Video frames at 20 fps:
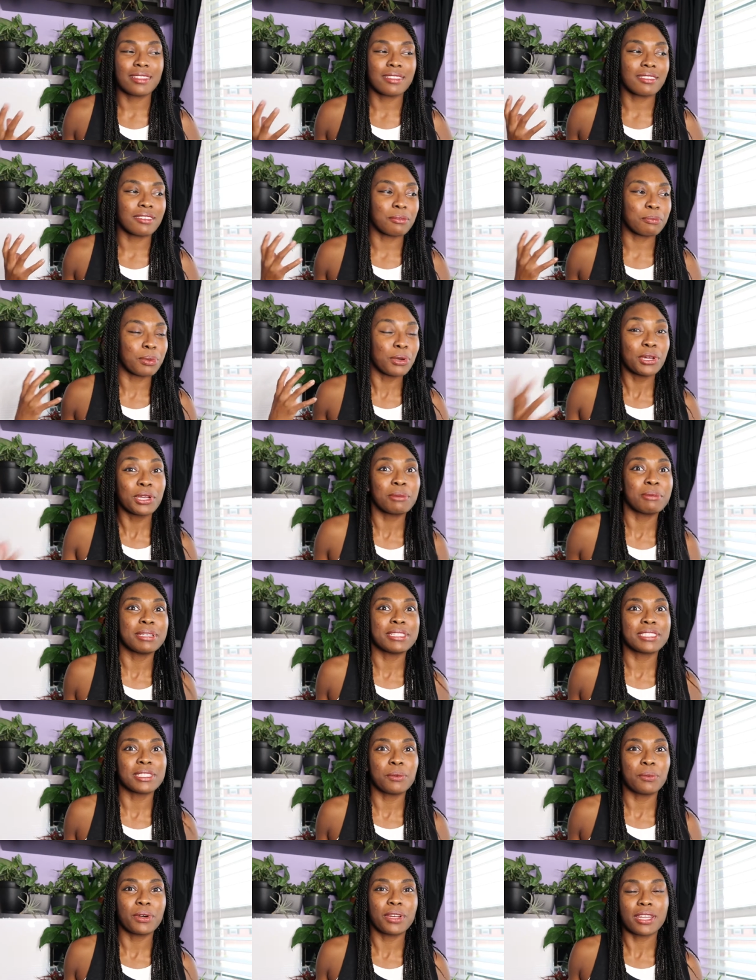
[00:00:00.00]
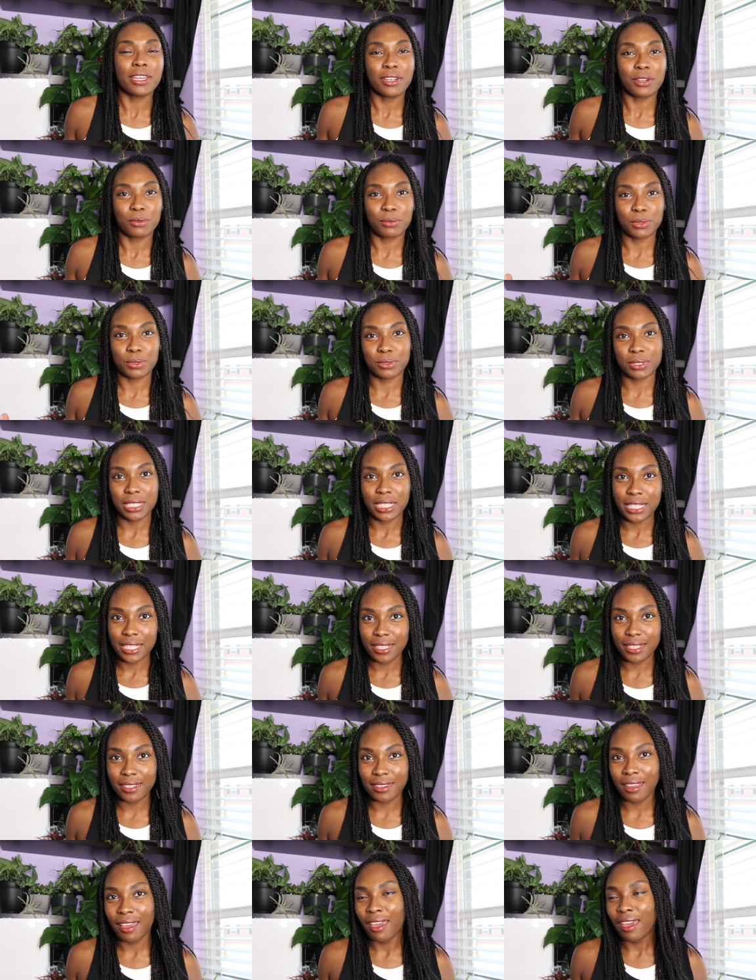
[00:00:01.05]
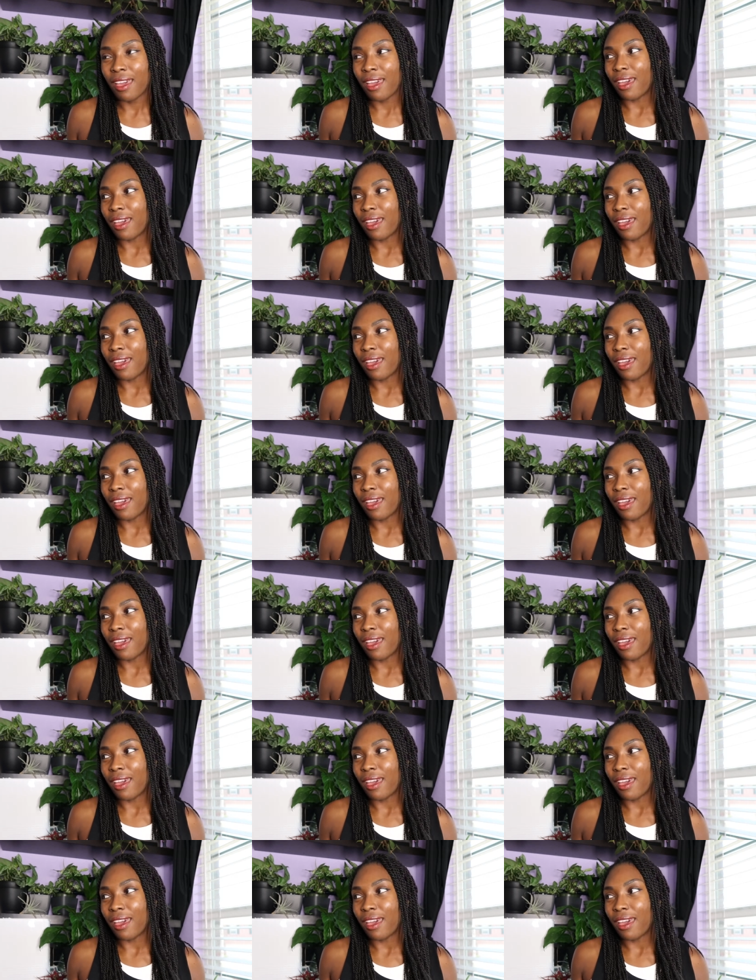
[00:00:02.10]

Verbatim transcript: They're putting me somewhat in a routine,